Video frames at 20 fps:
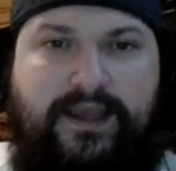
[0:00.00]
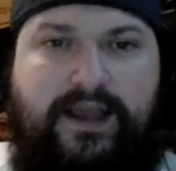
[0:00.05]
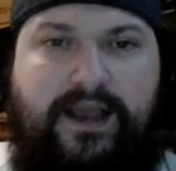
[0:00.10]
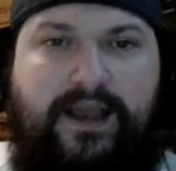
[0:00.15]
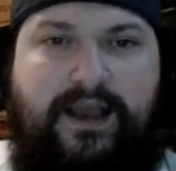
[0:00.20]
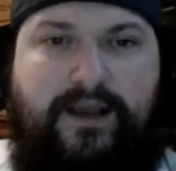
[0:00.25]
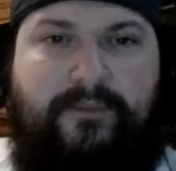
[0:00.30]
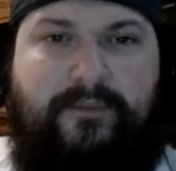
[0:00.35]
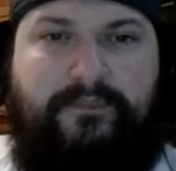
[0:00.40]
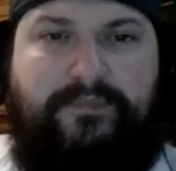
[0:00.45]

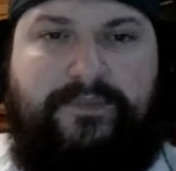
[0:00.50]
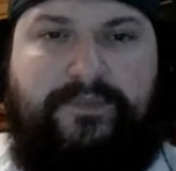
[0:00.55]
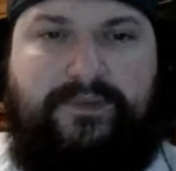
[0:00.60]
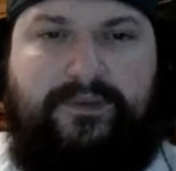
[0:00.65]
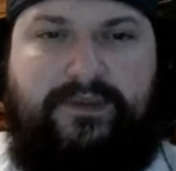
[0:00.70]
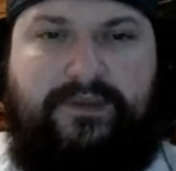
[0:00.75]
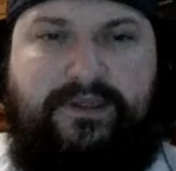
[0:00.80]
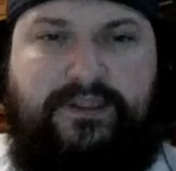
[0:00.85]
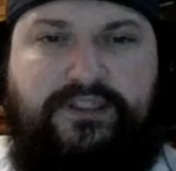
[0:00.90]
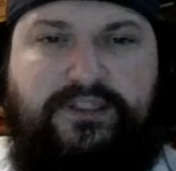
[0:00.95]
Um,
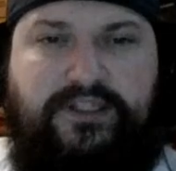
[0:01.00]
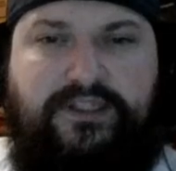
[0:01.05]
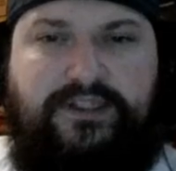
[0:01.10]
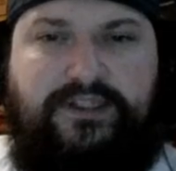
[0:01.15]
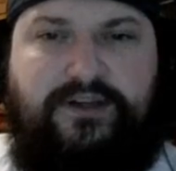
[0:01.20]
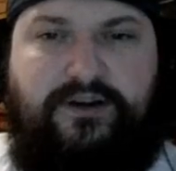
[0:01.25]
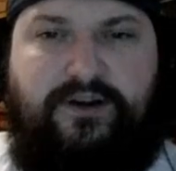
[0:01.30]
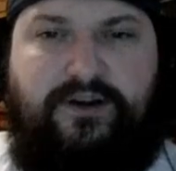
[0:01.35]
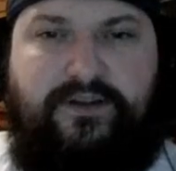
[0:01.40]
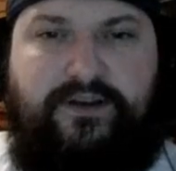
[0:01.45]
she's
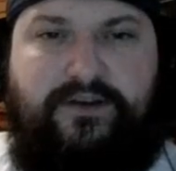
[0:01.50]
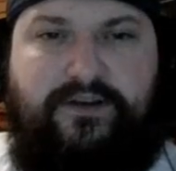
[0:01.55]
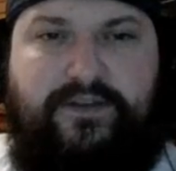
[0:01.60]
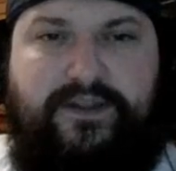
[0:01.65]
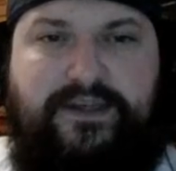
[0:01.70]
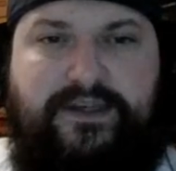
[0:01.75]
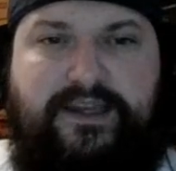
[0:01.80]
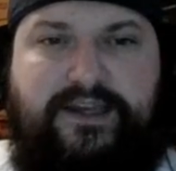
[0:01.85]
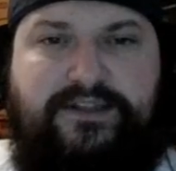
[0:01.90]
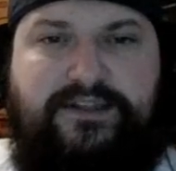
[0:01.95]
currently on
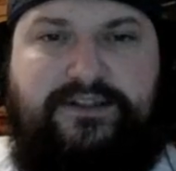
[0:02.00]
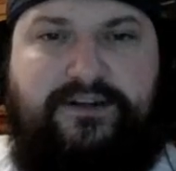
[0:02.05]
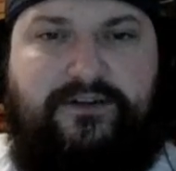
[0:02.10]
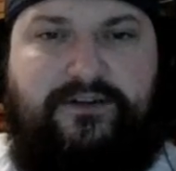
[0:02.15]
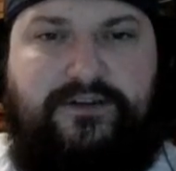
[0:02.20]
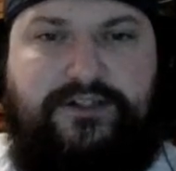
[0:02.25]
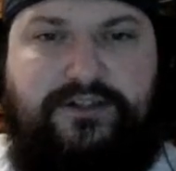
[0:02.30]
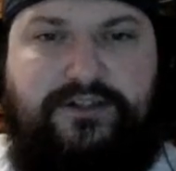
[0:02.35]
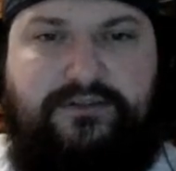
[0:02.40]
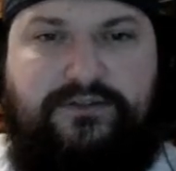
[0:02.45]
the Dexter
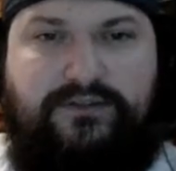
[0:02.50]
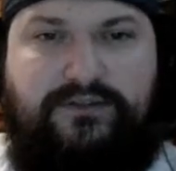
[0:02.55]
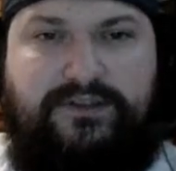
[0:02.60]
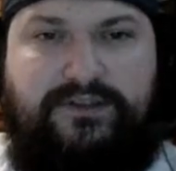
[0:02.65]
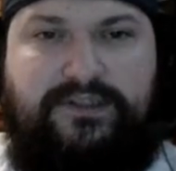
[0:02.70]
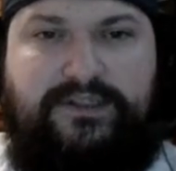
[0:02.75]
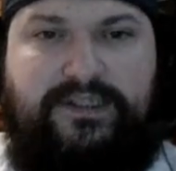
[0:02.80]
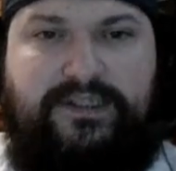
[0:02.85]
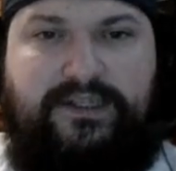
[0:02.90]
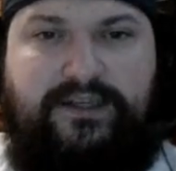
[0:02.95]
original
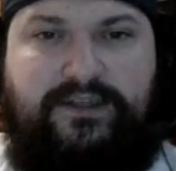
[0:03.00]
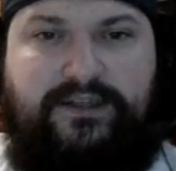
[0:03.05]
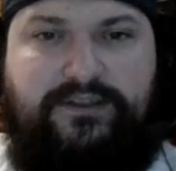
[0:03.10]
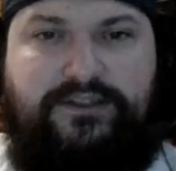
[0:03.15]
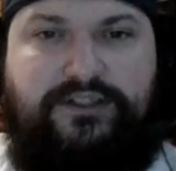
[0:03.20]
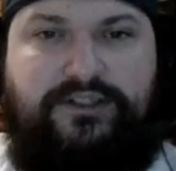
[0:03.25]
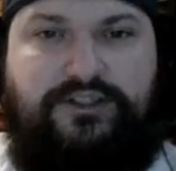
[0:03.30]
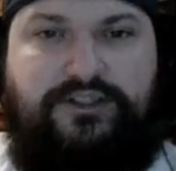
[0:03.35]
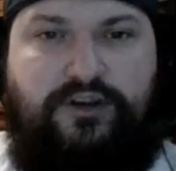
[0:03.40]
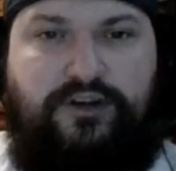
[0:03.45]
Sin
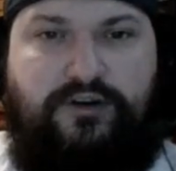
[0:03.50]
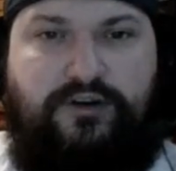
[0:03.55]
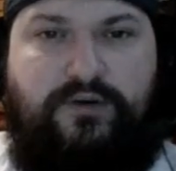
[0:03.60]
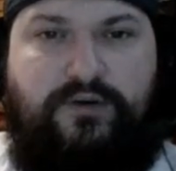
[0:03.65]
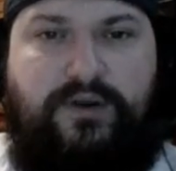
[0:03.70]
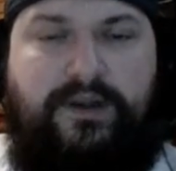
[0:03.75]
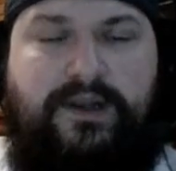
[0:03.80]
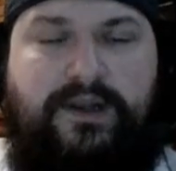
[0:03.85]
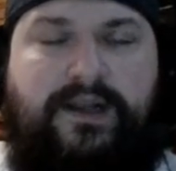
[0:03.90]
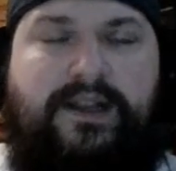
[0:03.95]
show,
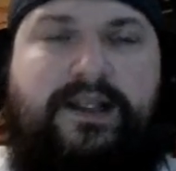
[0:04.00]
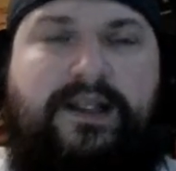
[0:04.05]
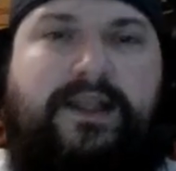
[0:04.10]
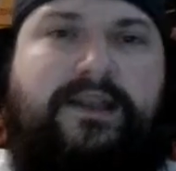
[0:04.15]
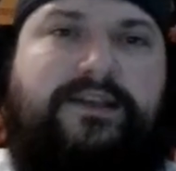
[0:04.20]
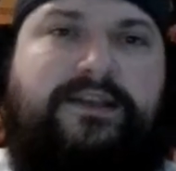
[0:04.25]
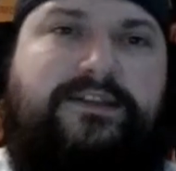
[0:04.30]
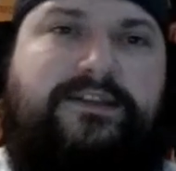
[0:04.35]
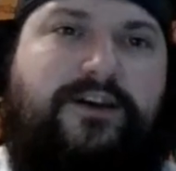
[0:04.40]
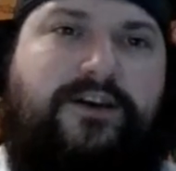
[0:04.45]

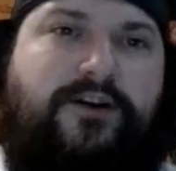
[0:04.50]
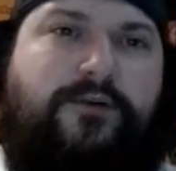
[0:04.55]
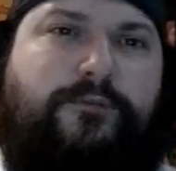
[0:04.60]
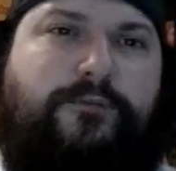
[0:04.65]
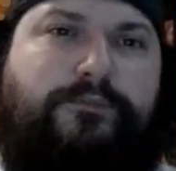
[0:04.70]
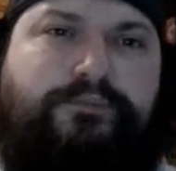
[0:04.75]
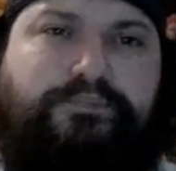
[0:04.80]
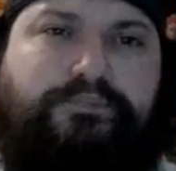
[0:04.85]
so.